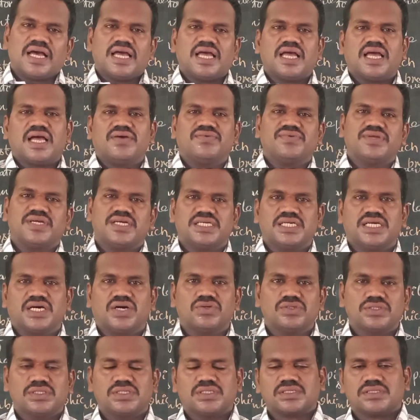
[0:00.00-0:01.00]
I have a
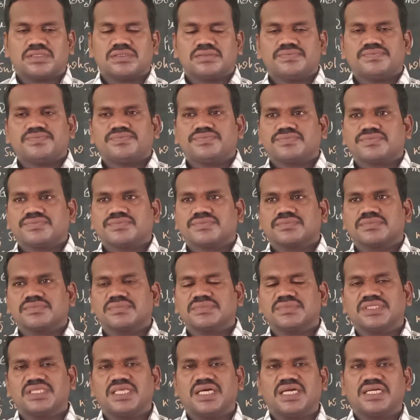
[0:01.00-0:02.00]
doubt.
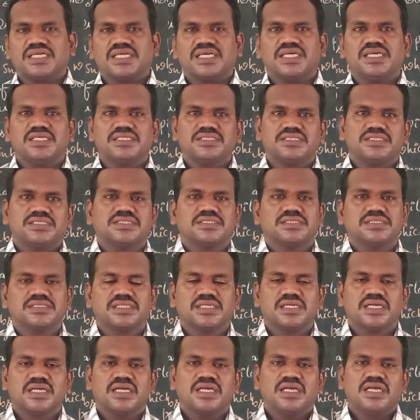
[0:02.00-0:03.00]
That is,
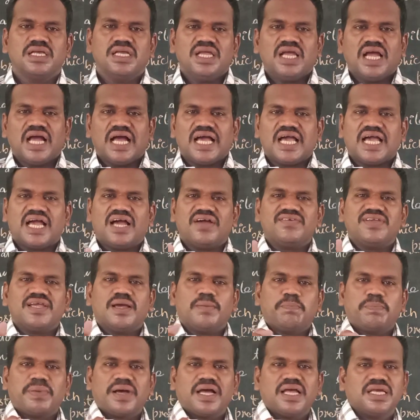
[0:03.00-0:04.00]
I have
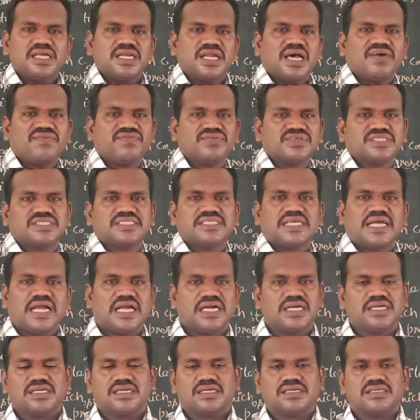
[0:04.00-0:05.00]
a pile of
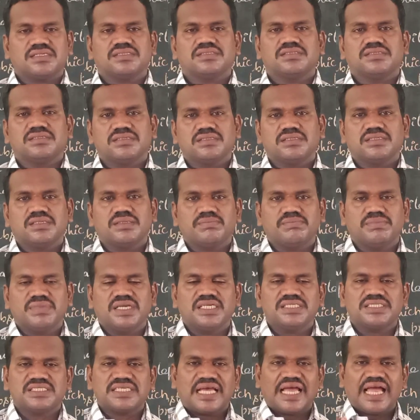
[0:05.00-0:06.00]
sand.
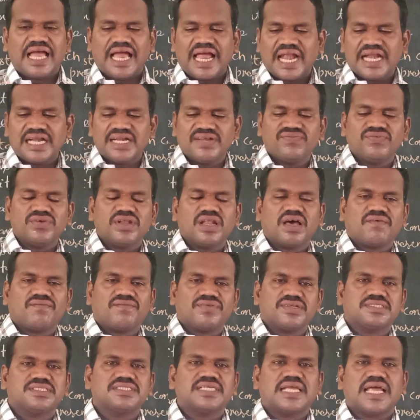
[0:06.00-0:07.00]
Means a handful
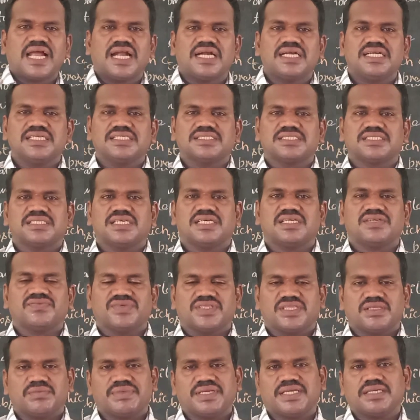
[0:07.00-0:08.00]
of sand is there
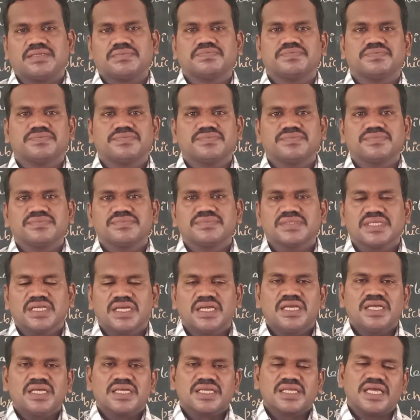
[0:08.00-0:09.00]
with me.
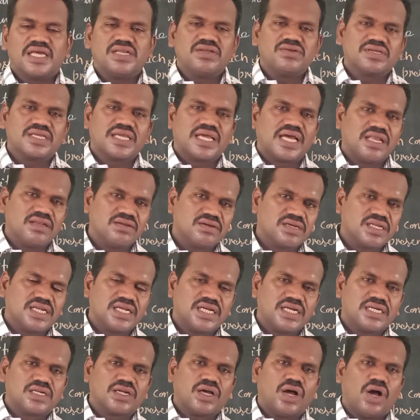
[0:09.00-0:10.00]
Can you
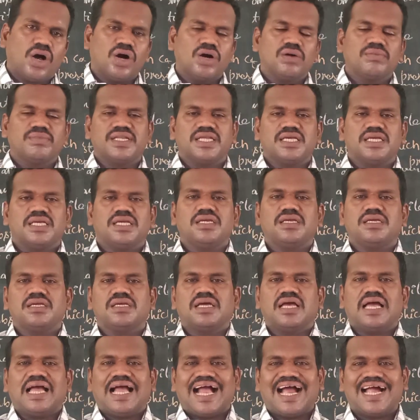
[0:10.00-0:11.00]
calculate how
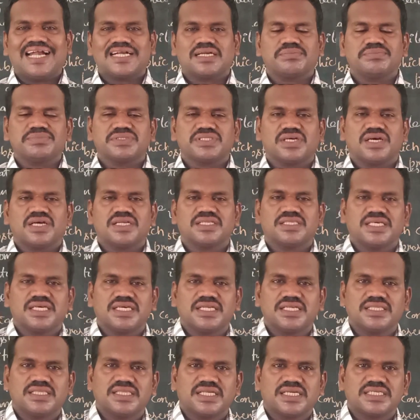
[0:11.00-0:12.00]
many atoms are
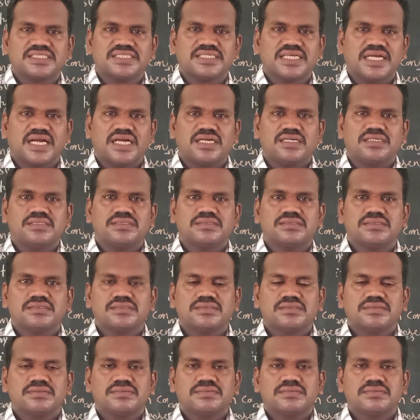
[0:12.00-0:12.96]
there in that sand?